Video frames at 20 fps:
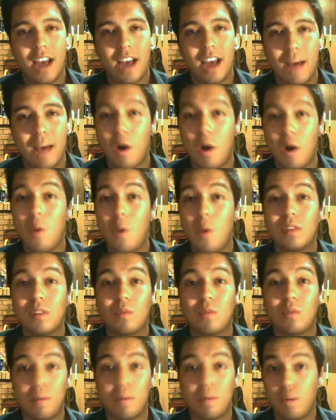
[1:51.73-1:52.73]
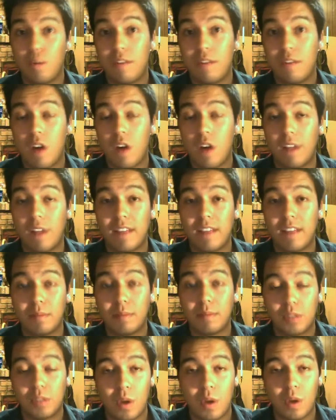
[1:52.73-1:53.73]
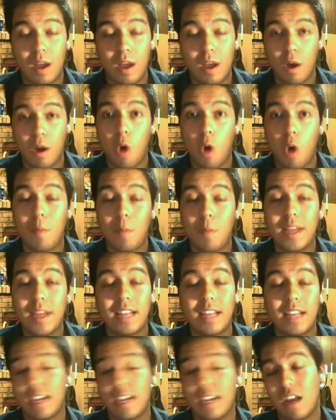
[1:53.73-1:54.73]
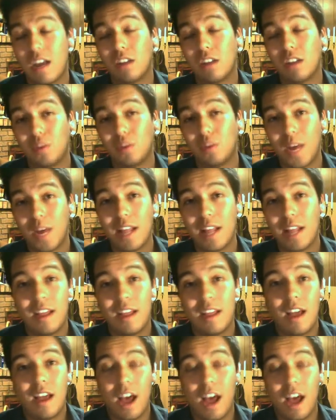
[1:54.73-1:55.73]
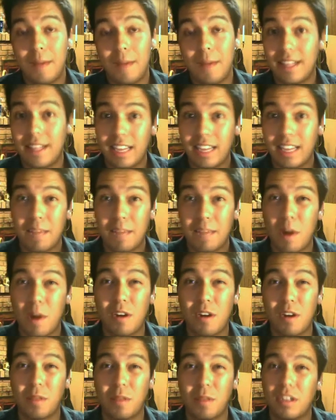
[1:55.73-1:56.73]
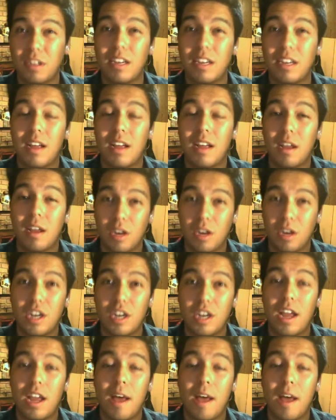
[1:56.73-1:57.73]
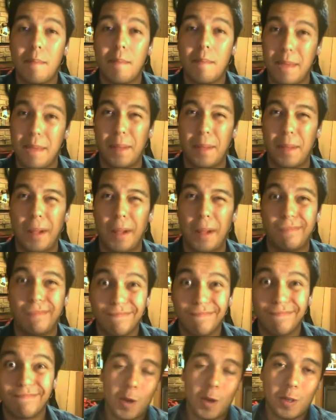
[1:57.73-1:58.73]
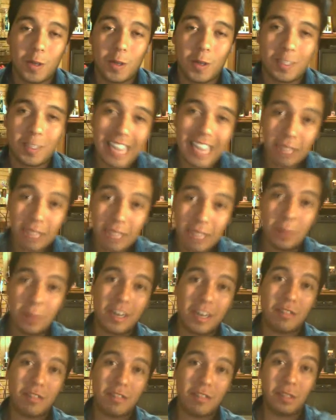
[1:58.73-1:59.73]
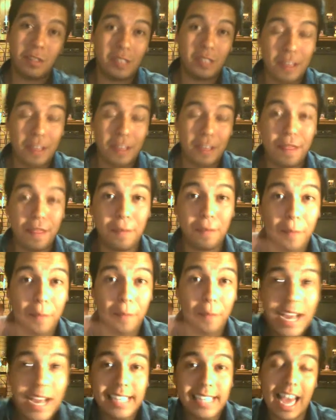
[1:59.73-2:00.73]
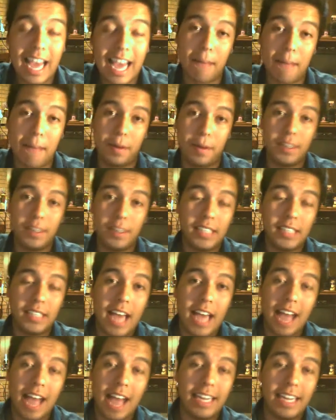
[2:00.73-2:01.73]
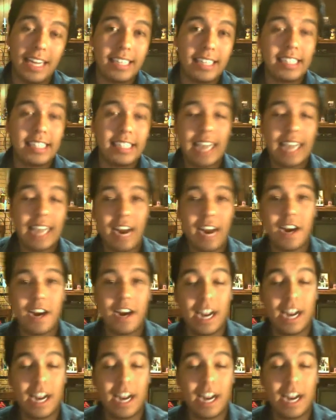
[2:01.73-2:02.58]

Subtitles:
I always am rooting for all of them. So I'm hoping that they all do well and that they get partnered with good people. So next we were introduced to three tappers, Alexis, Aaron,